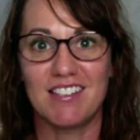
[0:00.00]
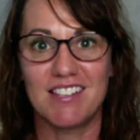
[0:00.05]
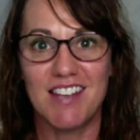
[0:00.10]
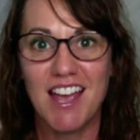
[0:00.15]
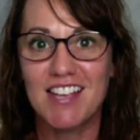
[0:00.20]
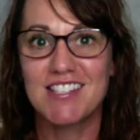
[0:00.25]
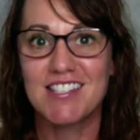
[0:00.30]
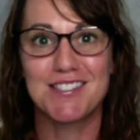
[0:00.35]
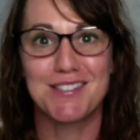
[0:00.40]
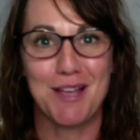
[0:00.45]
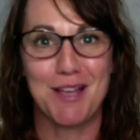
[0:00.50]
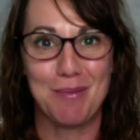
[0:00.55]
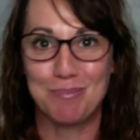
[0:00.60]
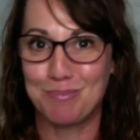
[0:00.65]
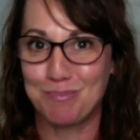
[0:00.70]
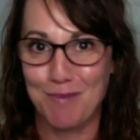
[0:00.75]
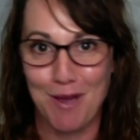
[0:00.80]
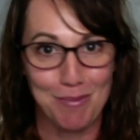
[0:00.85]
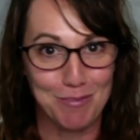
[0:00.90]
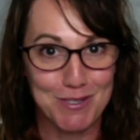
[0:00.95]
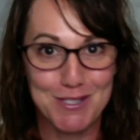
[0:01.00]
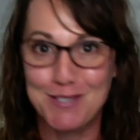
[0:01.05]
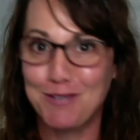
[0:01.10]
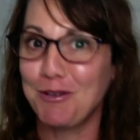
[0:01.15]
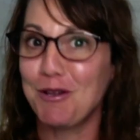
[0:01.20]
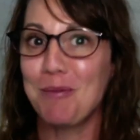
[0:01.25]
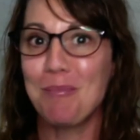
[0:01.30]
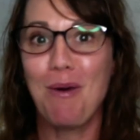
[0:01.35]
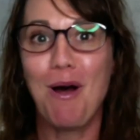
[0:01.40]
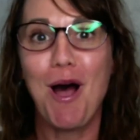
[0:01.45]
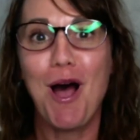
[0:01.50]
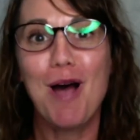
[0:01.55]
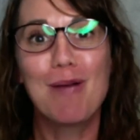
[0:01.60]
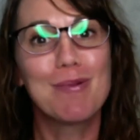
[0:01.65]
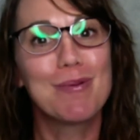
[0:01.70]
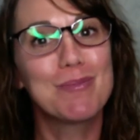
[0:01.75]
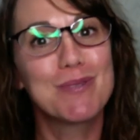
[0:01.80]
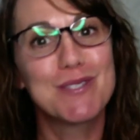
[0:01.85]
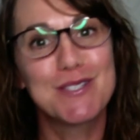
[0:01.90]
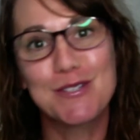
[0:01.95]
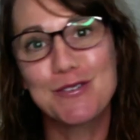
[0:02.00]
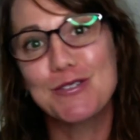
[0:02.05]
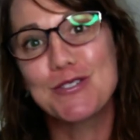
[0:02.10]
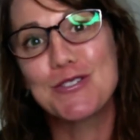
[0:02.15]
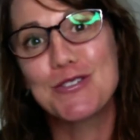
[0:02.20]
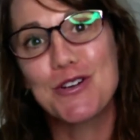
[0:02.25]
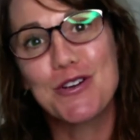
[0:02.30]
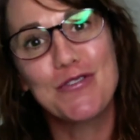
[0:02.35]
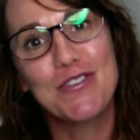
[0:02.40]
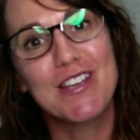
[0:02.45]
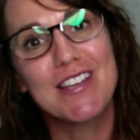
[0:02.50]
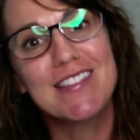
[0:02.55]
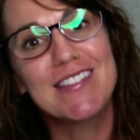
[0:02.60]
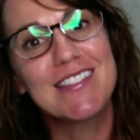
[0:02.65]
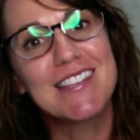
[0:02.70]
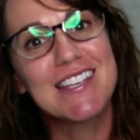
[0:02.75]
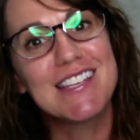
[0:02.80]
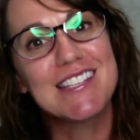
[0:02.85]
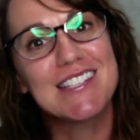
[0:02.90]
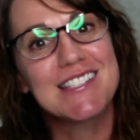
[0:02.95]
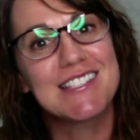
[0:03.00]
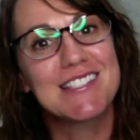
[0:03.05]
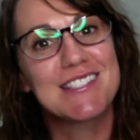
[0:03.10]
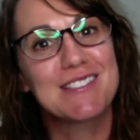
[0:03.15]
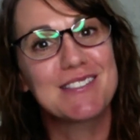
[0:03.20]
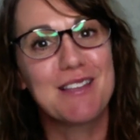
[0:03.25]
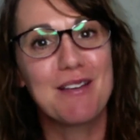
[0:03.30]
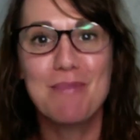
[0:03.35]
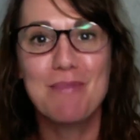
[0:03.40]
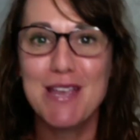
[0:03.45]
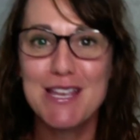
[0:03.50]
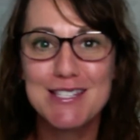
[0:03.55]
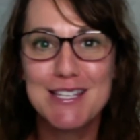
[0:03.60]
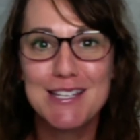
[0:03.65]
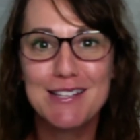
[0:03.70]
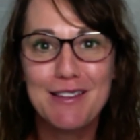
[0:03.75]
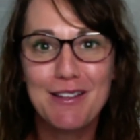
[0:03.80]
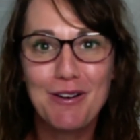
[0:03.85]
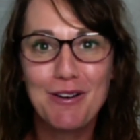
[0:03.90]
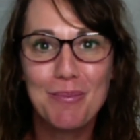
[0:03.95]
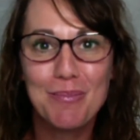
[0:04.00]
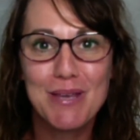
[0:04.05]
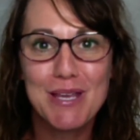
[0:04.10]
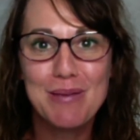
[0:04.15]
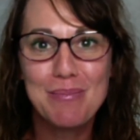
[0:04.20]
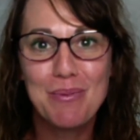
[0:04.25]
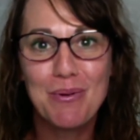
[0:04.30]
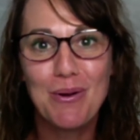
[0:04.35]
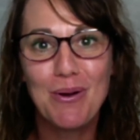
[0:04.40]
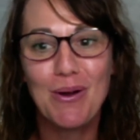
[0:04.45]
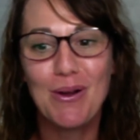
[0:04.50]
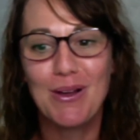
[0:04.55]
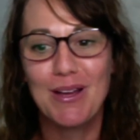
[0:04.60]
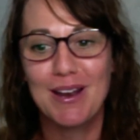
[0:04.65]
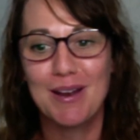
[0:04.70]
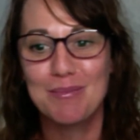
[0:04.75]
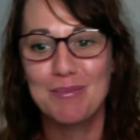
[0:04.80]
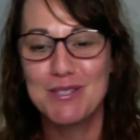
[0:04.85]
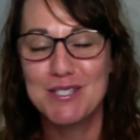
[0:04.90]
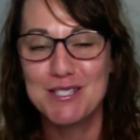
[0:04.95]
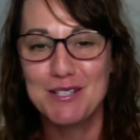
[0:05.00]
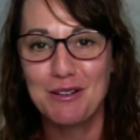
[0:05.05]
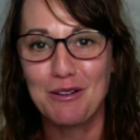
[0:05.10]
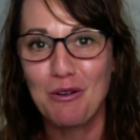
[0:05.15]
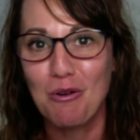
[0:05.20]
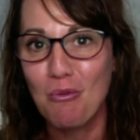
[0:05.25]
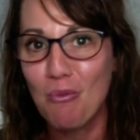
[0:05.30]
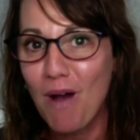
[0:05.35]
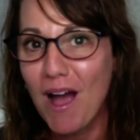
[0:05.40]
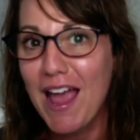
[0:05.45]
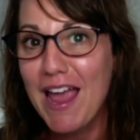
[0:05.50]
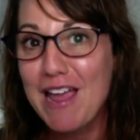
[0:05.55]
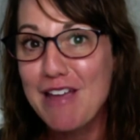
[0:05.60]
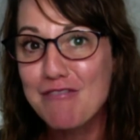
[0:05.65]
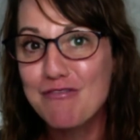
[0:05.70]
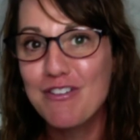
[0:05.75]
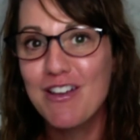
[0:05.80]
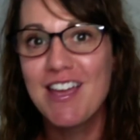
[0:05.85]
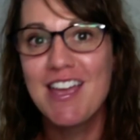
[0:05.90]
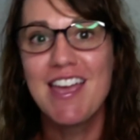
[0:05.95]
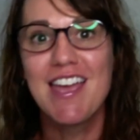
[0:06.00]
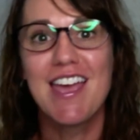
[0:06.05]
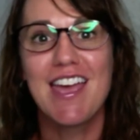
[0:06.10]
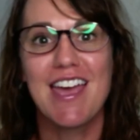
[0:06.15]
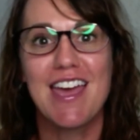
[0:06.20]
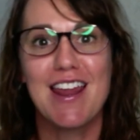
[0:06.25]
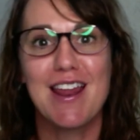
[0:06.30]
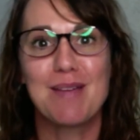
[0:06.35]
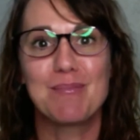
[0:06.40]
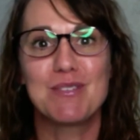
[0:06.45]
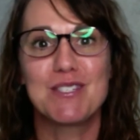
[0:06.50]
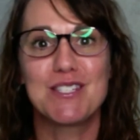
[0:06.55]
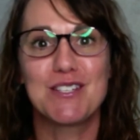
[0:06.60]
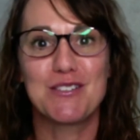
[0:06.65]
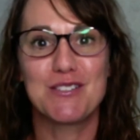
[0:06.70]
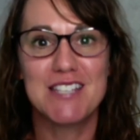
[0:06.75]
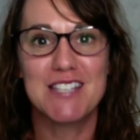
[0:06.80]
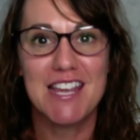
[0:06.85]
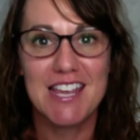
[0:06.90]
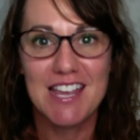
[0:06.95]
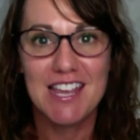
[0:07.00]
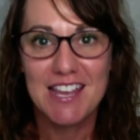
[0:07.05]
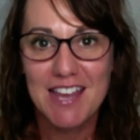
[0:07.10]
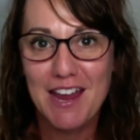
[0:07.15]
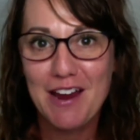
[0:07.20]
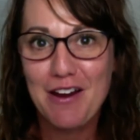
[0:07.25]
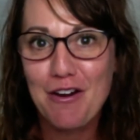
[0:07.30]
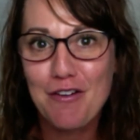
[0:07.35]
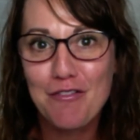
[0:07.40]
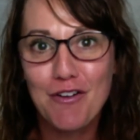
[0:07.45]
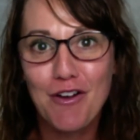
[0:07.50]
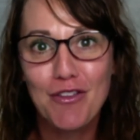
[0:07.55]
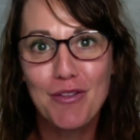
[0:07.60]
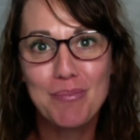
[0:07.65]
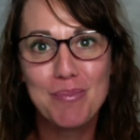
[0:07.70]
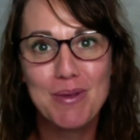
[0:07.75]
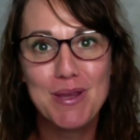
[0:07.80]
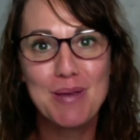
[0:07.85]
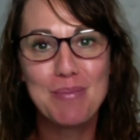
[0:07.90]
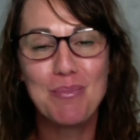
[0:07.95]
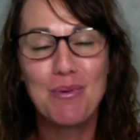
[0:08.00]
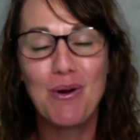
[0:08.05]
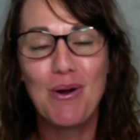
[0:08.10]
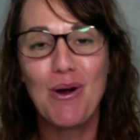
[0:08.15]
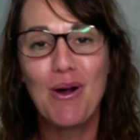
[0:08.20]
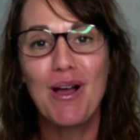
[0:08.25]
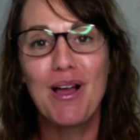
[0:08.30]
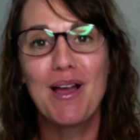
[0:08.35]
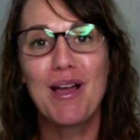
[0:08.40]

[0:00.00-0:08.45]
yes, I'm still a mom, I'm still serving these amazing little people, and I'm still a wife, and I'm still taking care of all the people,